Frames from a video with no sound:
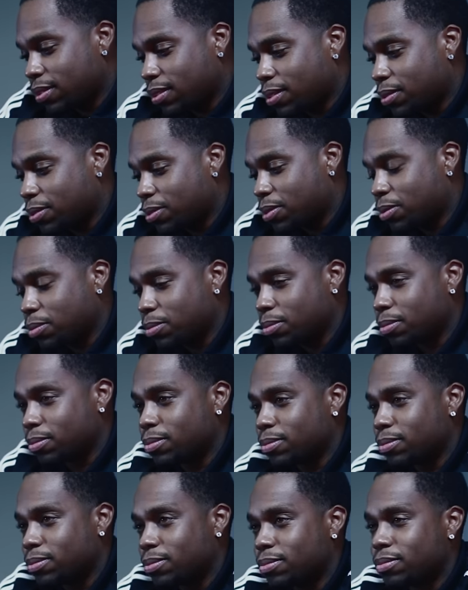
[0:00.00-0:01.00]
On
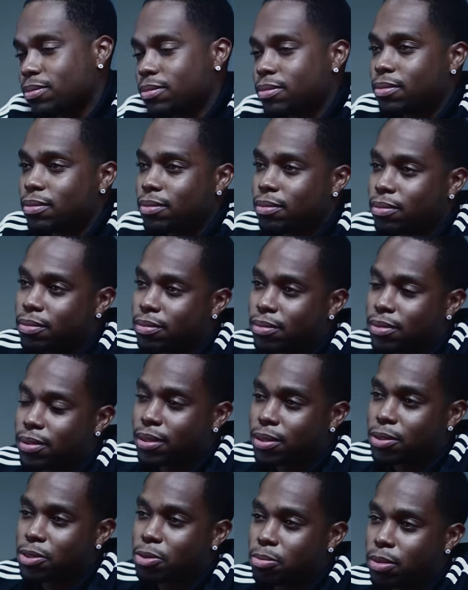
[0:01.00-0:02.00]
some
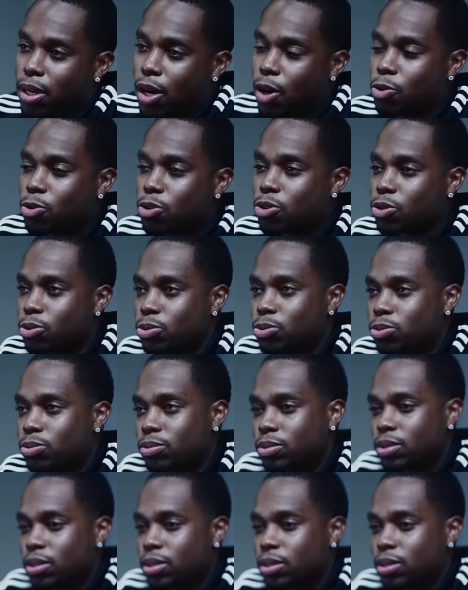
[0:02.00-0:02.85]
local,